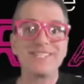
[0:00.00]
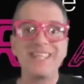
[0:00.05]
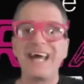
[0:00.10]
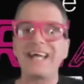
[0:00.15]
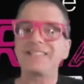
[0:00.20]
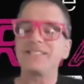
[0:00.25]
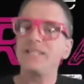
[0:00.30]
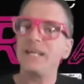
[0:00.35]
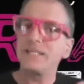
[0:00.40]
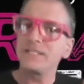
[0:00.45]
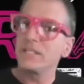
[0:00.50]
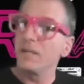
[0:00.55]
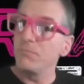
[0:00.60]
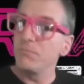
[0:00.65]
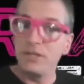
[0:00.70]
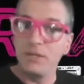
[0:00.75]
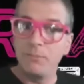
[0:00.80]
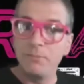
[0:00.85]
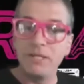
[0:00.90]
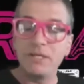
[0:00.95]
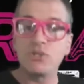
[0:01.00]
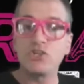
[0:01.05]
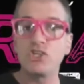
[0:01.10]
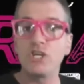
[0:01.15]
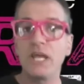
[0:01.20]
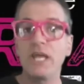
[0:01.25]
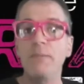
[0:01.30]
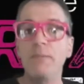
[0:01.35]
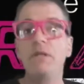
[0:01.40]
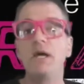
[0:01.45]
That's not something to be
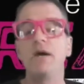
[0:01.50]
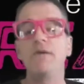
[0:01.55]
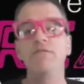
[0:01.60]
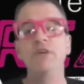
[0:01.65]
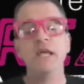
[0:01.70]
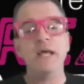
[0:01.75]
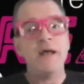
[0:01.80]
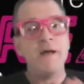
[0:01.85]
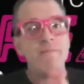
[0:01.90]
ashamed of.